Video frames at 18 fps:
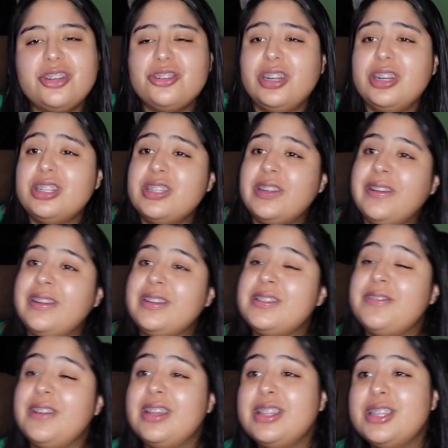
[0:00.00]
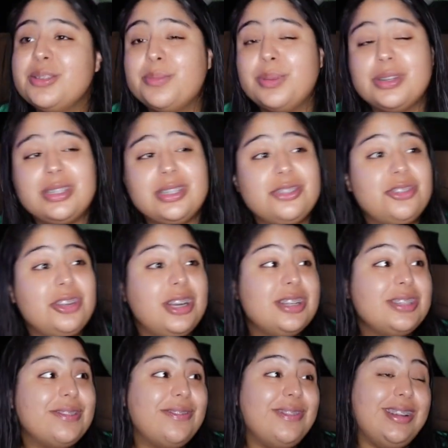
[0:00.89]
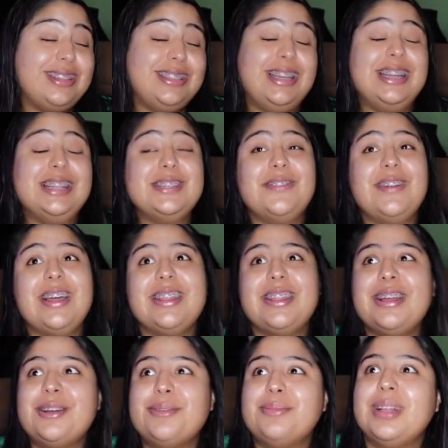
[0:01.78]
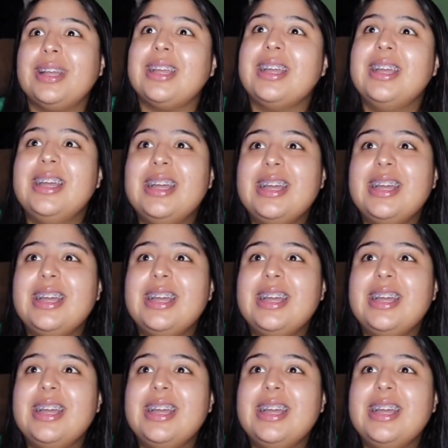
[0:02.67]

trying to satisfy this person, trying to satisfy them, like